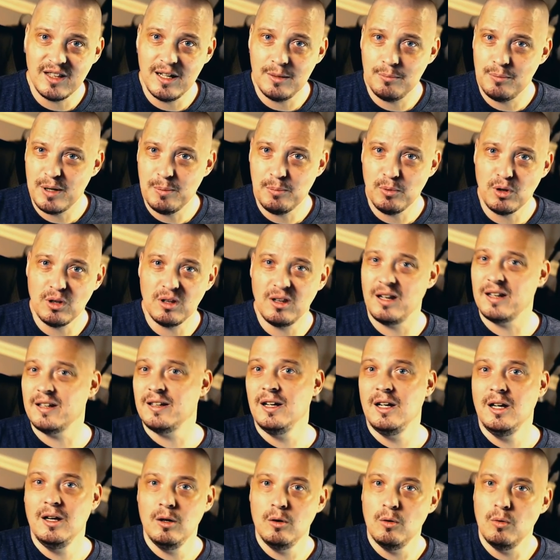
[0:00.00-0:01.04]
And people are like,
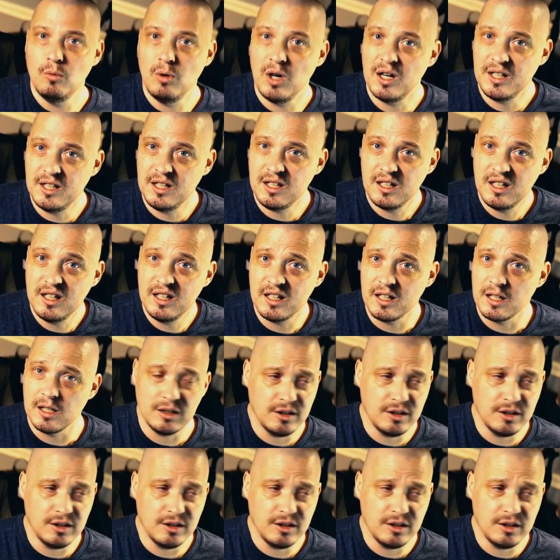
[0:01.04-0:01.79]
why do you care?